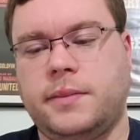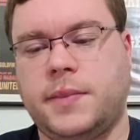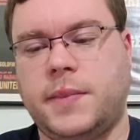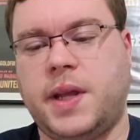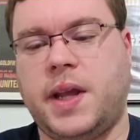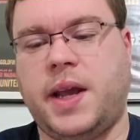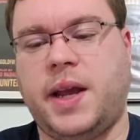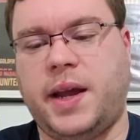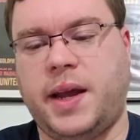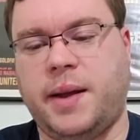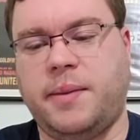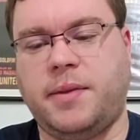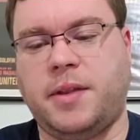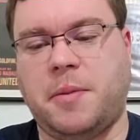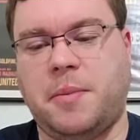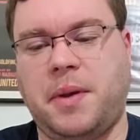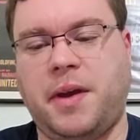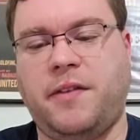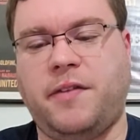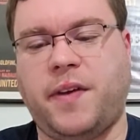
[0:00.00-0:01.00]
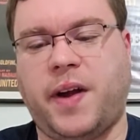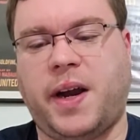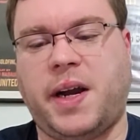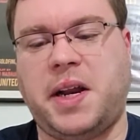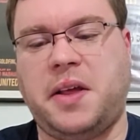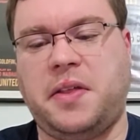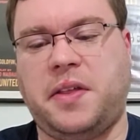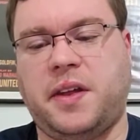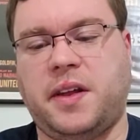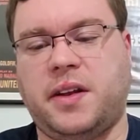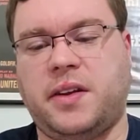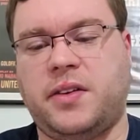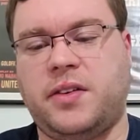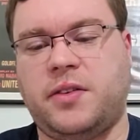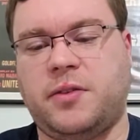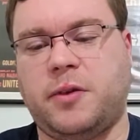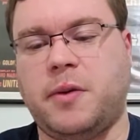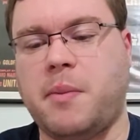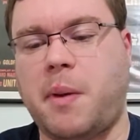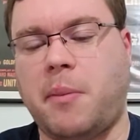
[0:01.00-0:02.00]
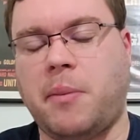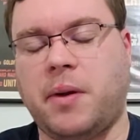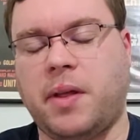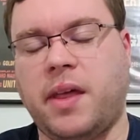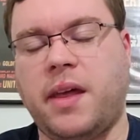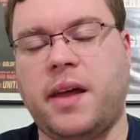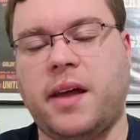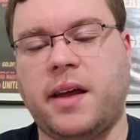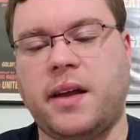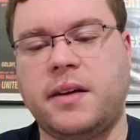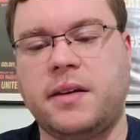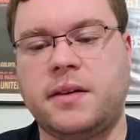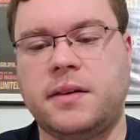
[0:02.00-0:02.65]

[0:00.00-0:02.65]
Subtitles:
Okay, yep, the big viney things, remember that.